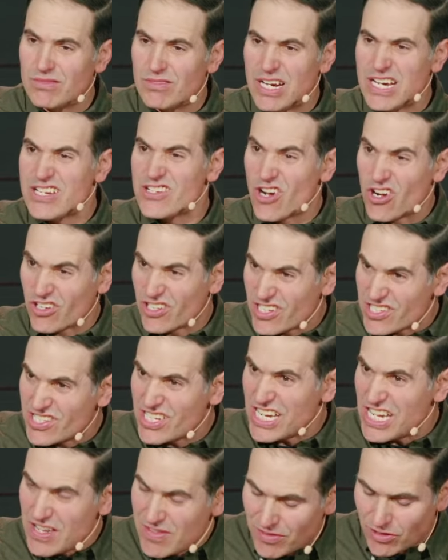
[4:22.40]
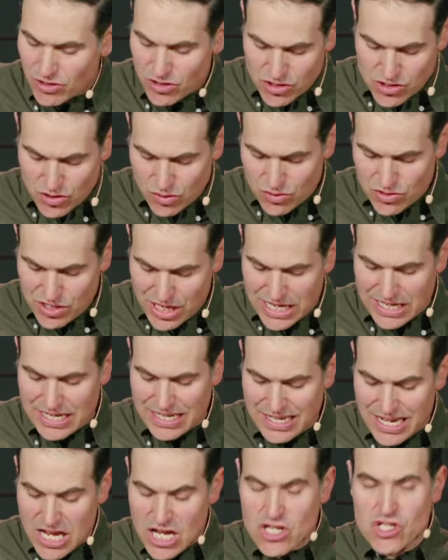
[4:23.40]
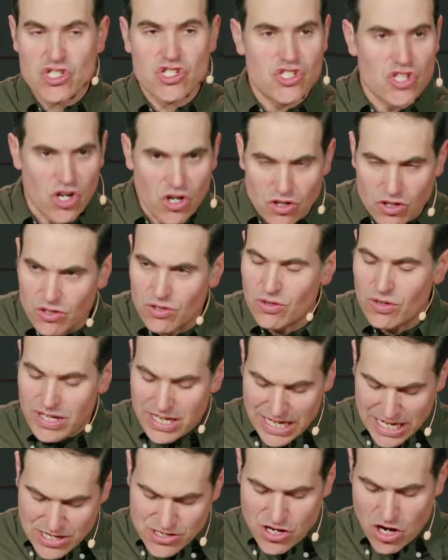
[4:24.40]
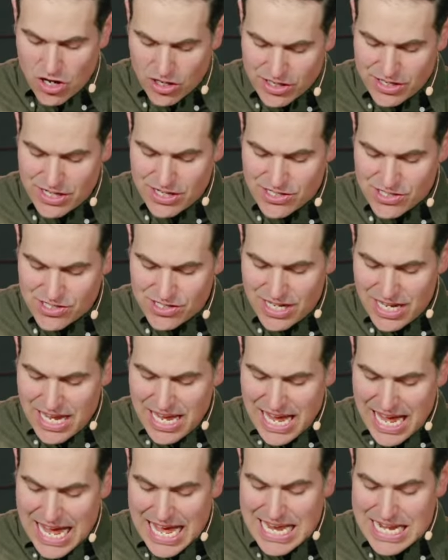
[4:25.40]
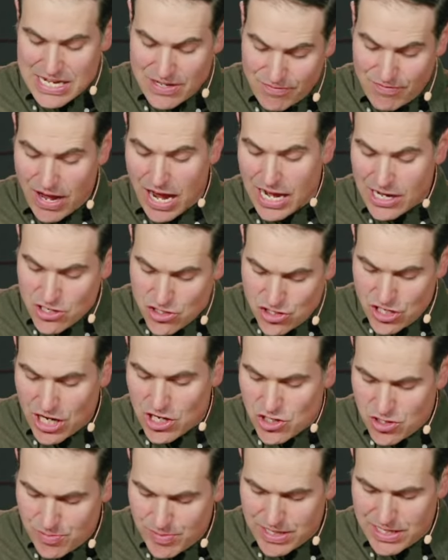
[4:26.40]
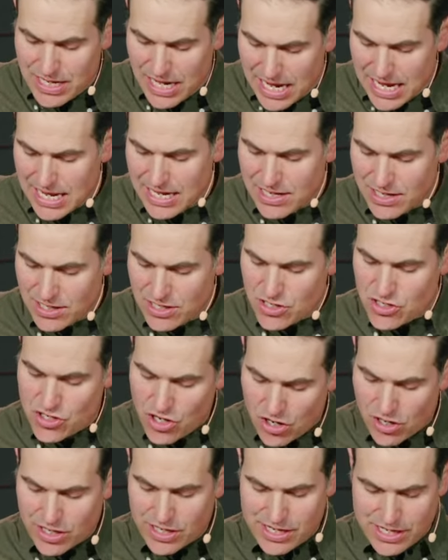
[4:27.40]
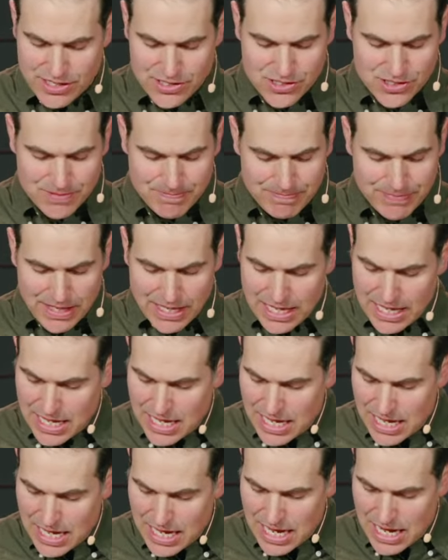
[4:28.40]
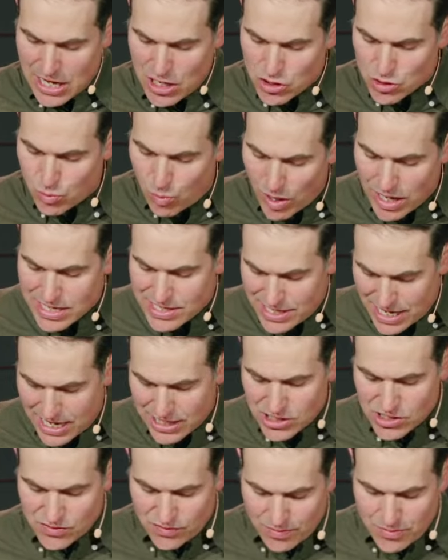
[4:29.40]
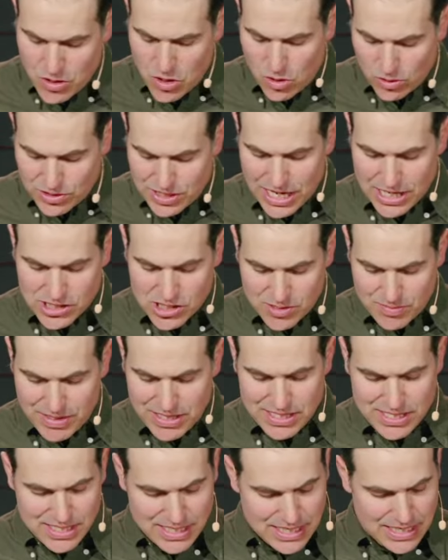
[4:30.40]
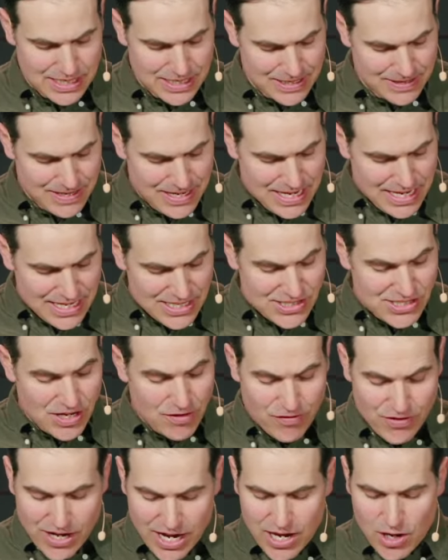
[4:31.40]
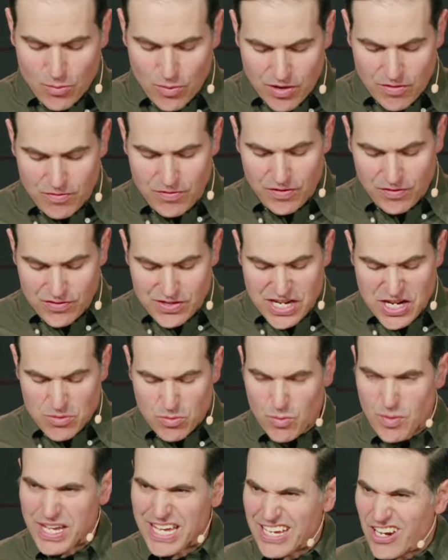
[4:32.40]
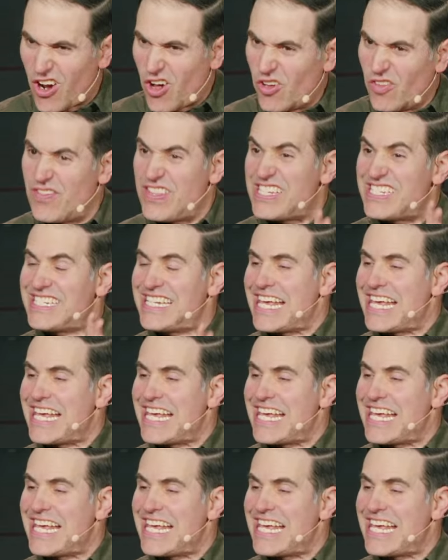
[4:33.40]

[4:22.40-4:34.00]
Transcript: right? Darkness and evil are associated, sorrow and darkness, and divine judgment and darkness. Uh, here's one text from the Old Testament, uh, Zephaniah 1.15, where we get all these